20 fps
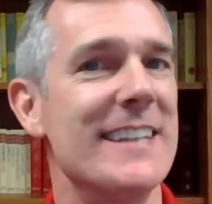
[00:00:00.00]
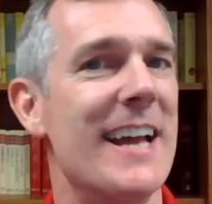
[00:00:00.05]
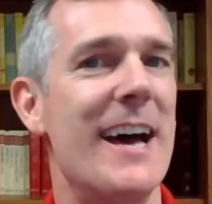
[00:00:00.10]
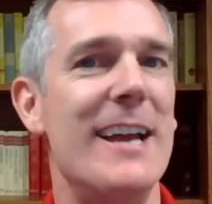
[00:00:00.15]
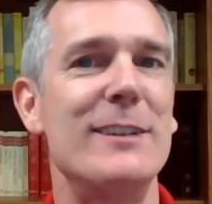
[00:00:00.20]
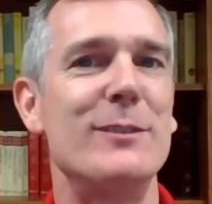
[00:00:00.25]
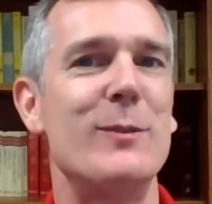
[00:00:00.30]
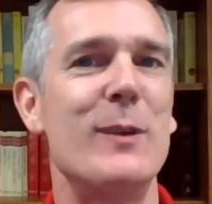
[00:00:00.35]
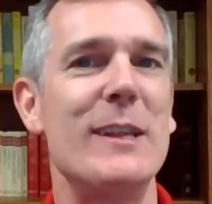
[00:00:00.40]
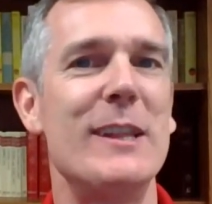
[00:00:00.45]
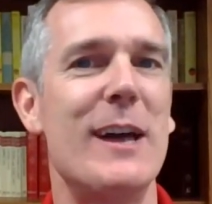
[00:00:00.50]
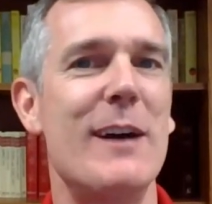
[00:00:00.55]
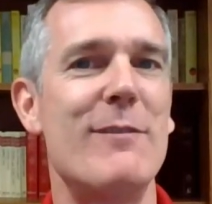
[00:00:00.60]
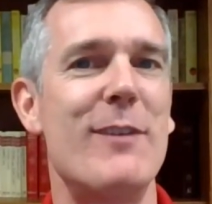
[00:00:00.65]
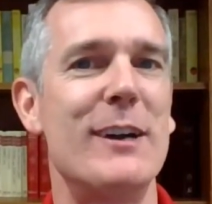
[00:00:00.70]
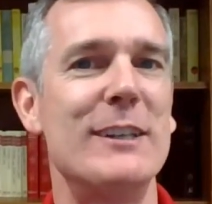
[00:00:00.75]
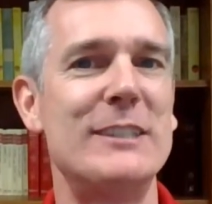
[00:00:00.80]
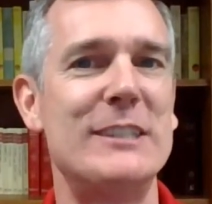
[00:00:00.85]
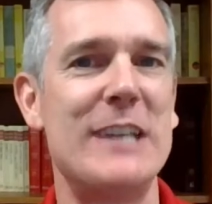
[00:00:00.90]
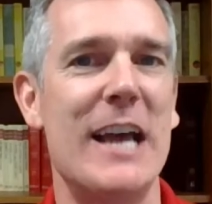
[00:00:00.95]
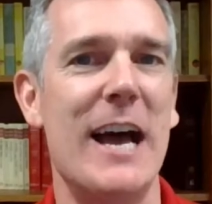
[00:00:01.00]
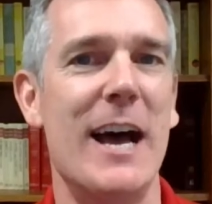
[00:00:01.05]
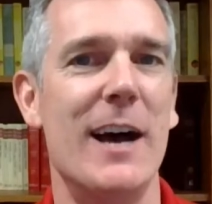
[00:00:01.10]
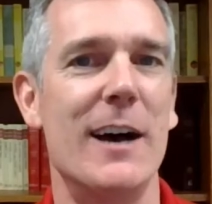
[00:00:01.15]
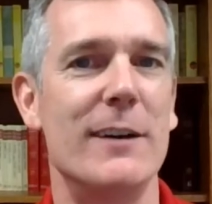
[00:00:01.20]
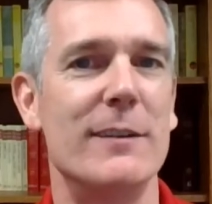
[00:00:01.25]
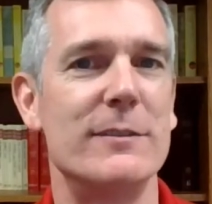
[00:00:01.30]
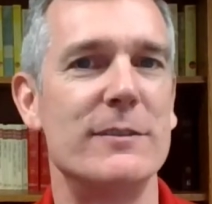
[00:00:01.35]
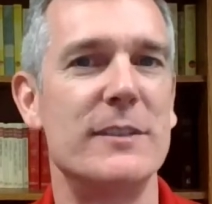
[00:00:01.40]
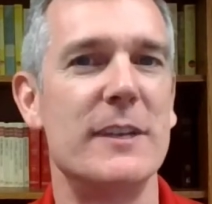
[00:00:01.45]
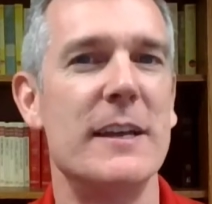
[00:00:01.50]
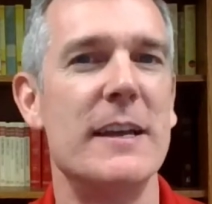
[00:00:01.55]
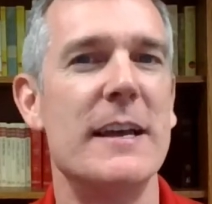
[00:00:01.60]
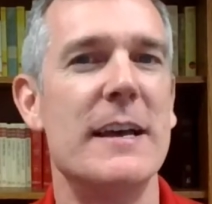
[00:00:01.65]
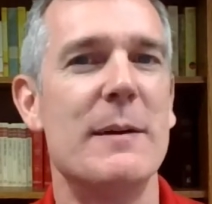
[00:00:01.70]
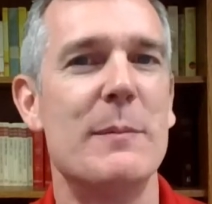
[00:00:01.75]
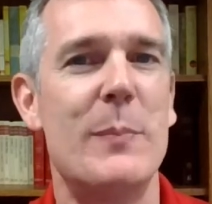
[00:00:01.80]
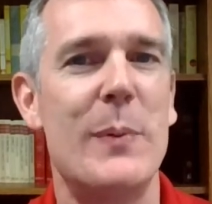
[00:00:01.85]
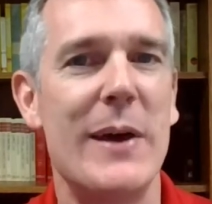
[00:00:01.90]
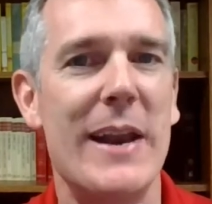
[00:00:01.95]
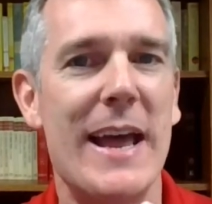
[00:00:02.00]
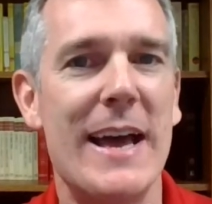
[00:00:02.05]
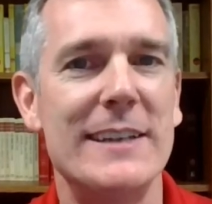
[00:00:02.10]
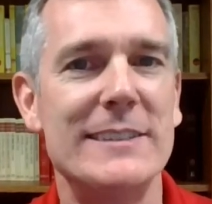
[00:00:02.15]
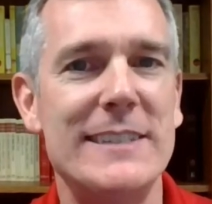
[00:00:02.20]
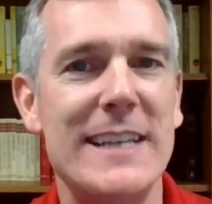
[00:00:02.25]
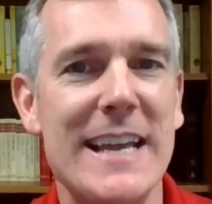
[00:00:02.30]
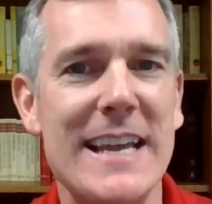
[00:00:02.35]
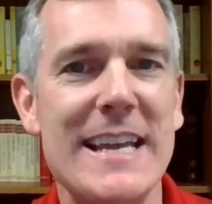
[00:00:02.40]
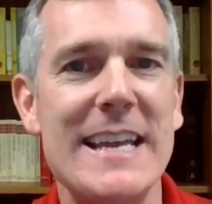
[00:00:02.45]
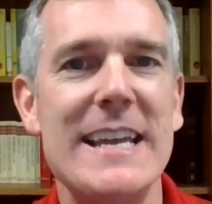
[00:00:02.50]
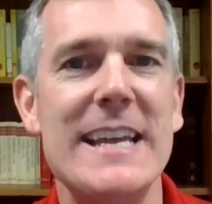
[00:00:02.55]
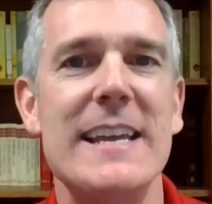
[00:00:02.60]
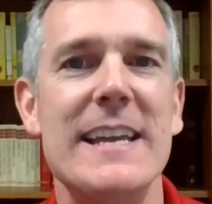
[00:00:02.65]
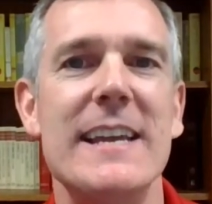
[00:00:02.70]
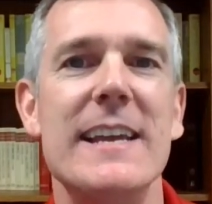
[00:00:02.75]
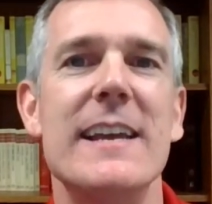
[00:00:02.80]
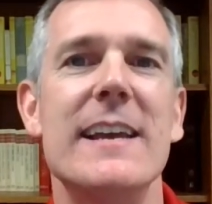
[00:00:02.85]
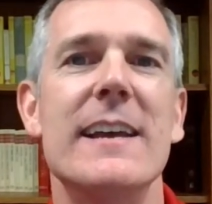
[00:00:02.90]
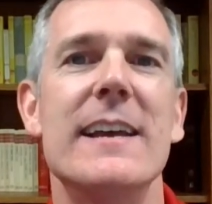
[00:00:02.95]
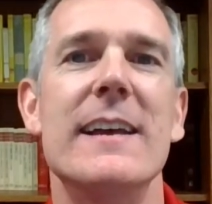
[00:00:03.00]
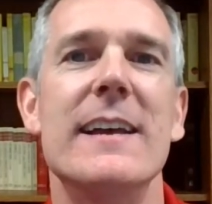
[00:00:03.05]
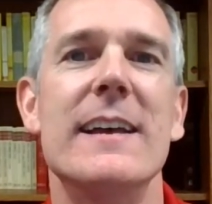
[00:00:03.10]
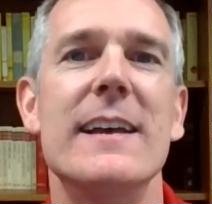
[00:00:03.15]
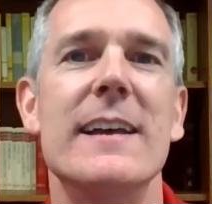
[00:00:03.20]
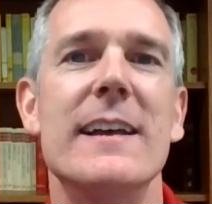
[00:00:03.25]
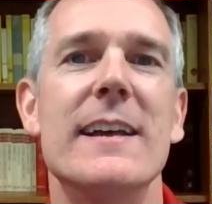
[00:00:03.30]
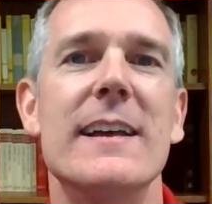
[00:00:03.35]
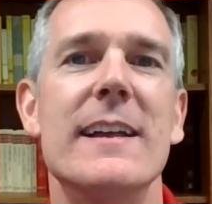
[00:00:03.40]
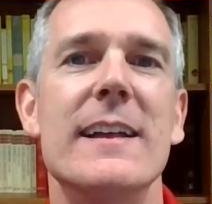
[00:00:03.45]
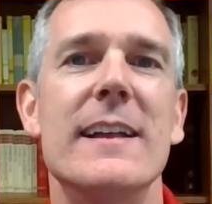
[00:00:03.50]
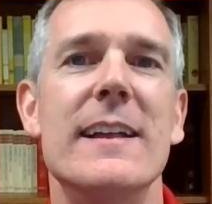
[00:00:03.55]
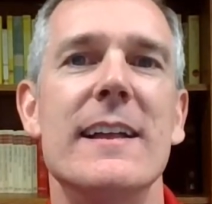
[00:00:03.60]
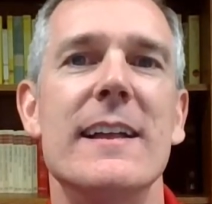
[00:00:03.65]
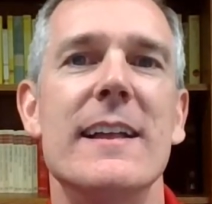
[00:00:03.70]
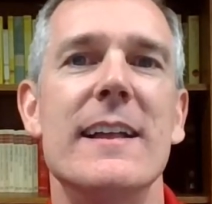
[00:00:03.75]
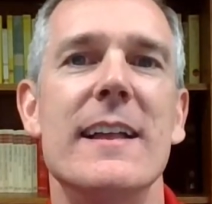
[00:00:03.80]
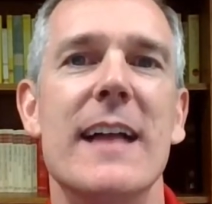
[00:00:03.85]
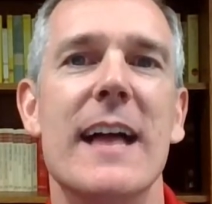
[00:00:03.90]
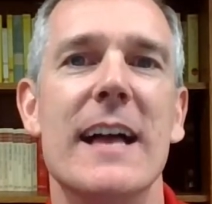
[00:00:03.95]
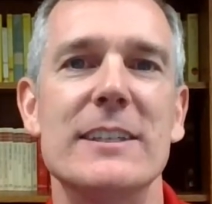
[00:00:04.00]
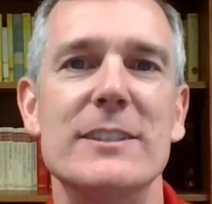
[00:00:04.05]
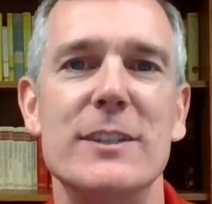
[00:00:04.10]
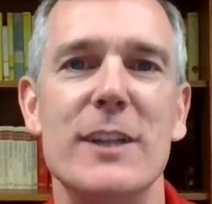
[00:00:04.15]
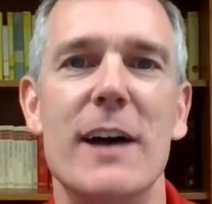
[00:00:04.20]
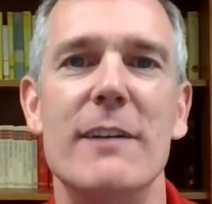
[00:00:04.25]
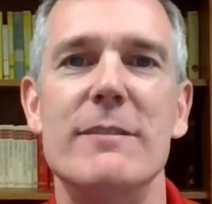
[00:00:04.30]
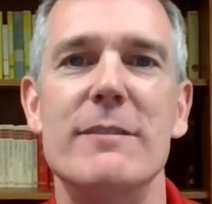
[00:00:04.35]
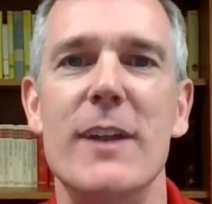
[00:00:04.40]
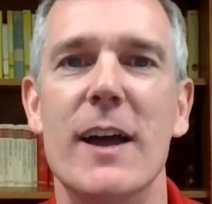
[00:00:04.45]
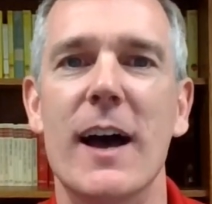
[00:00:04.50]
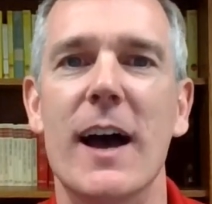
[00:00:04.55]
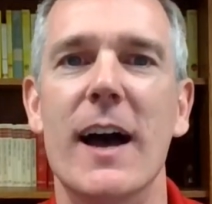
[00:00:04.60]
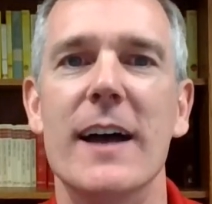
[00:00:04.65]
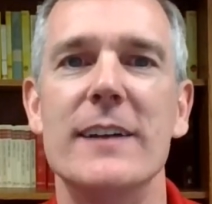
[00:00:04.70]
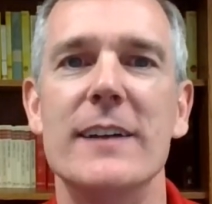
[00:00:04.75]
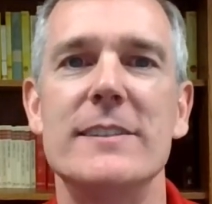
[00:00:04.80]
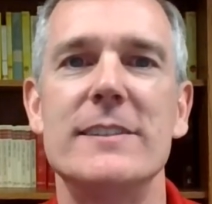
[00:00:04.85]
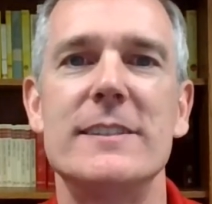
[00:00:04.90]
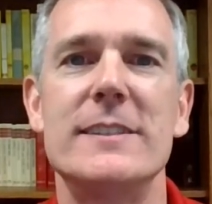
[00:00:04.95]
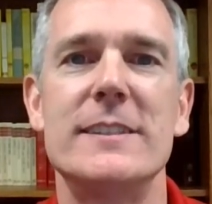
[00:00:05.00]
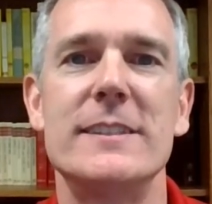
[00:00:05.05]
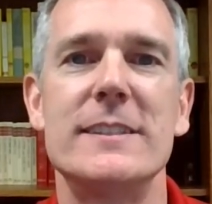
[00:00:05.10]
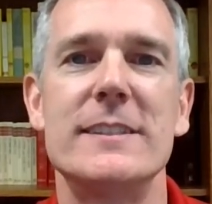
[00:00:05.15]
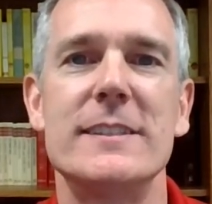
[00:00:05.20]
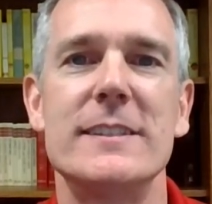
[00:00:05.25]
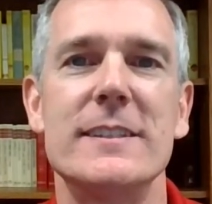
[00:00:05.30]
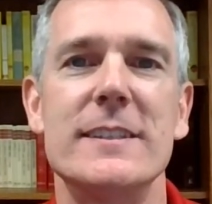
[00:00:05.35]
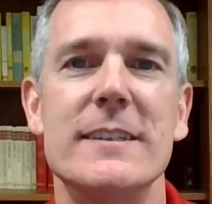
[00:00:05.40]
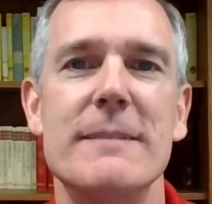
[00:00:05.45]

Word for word: Not as we love ourselves, but as he has loved us.